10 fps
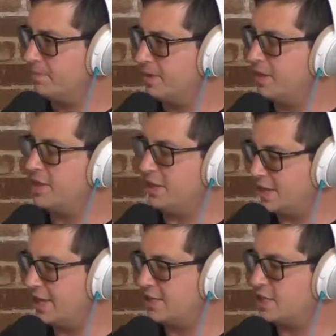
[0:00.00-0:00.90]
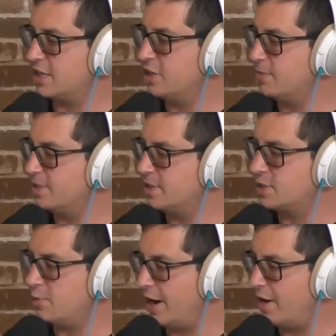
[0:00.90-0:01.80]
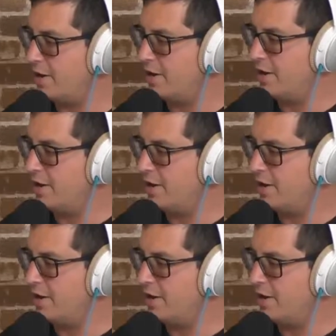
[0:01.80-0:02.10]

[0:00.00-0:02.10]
In the case of the cube, the square.